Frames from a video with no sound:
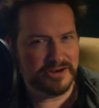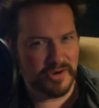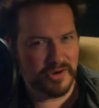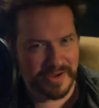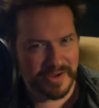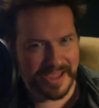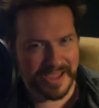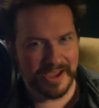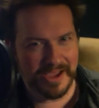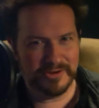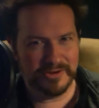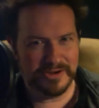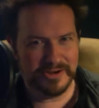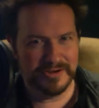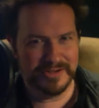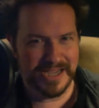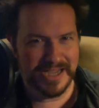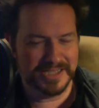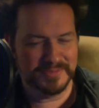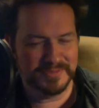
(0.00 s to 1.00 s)
account good
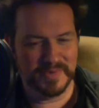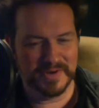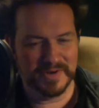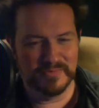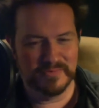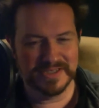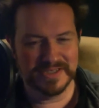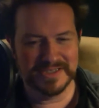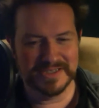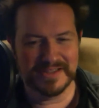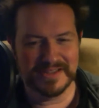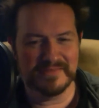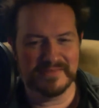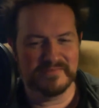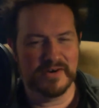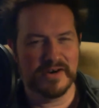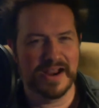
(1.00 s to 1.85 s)
husband wasn't there for our